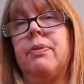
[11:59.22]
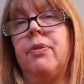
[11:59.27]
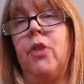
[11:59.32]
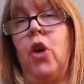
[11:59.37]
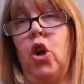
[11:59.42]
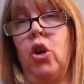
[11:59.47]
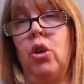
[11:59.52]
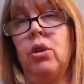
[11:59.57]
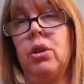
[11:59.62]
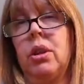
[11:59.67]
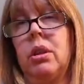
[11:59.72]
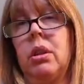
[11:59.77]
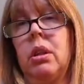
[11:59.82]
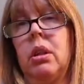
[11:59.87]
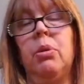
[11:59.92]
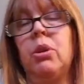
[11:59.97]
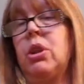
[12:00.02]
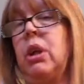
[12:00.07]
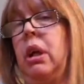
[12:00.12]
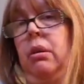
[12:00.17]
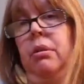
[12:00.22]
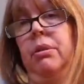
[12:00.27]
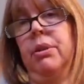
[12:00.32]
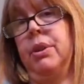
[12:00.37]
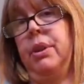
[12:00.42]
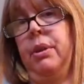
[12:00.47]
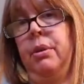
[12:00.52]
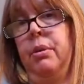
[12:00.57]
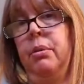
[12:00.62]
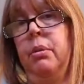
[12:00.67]
furs, which I don't
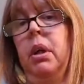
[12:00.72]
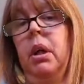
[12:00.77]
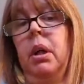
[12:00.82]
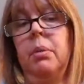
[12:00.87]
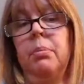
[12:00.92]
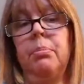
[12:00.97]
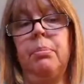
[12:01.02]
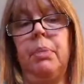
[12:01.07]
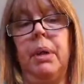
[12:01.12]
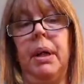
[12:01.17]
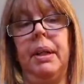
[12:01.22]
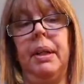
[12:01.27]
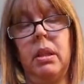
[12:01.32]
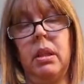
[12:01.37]
do. But